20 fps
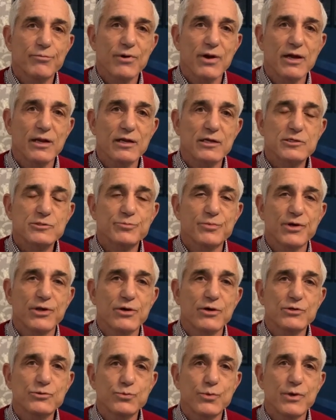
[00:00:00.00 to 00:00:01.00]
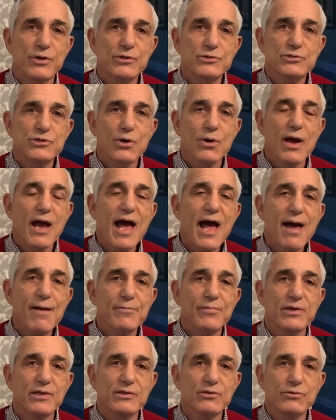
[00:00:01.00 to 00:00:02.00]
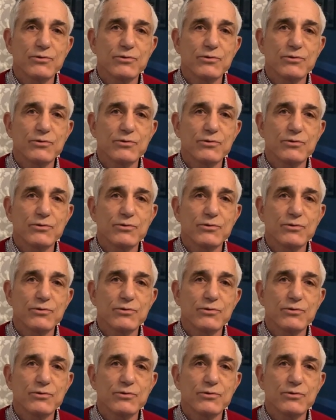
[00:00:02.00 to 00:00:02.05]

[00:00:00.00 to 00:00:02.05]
products because we are so happy